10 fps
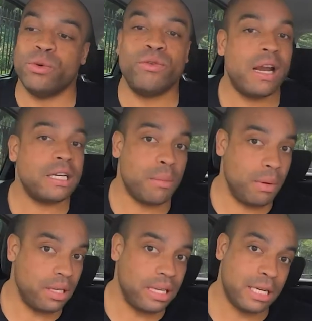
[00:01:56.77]
it will flash
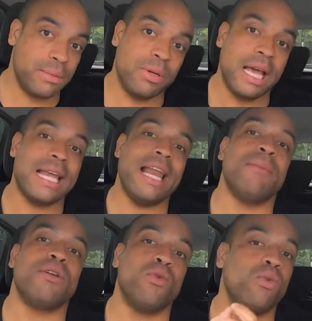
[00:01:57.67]
up on the dashboard and
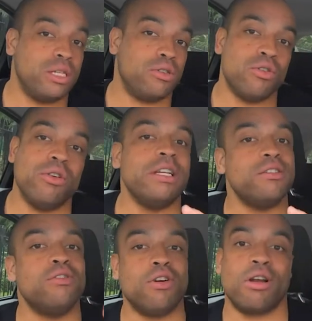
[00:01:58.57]
let me know which door
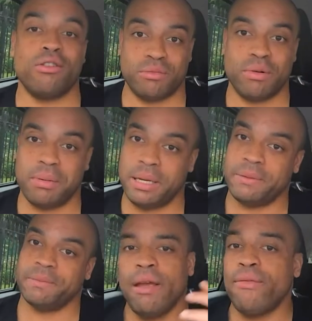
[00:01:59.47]
is not closed properly.